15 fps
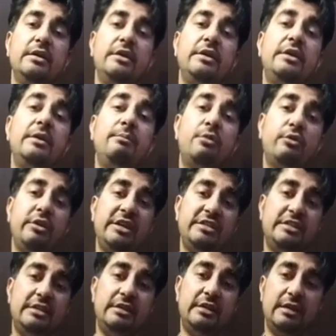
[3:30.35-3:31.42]
he
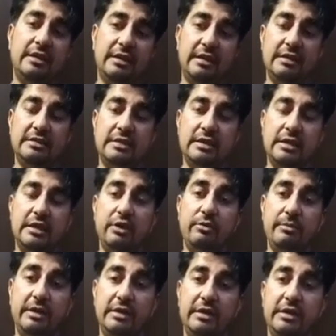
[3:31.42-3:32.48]
protested against the government,